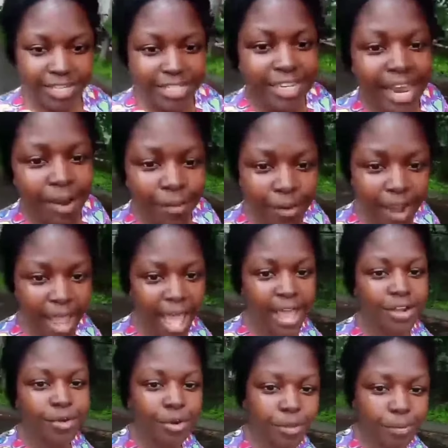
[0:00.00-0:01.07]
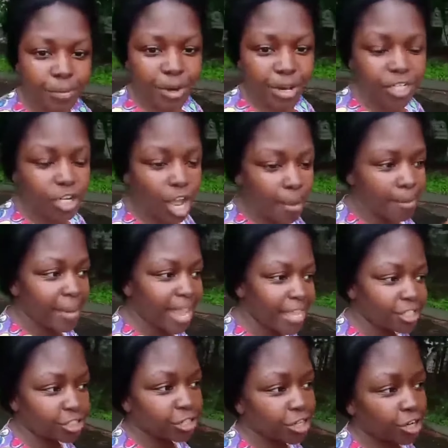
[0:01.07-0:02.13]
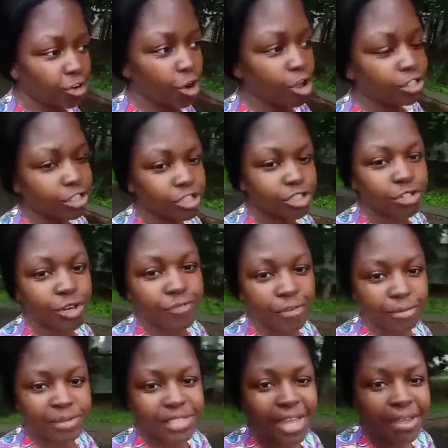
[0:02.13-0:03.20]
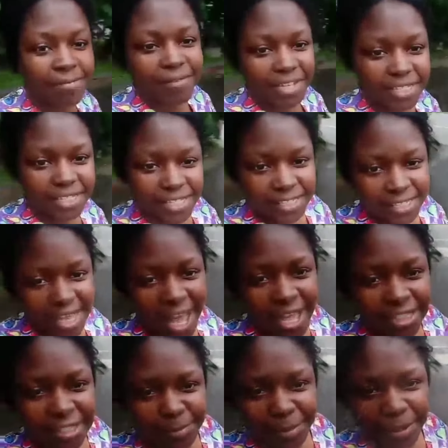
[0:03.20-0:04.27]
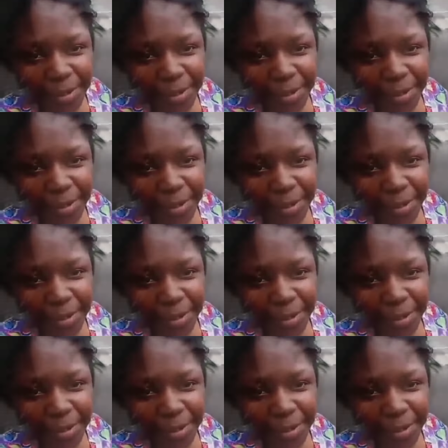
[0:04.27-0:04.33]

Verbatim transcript: today we're at Northbridge on Main Street across the street from St. Vincent's Hospital.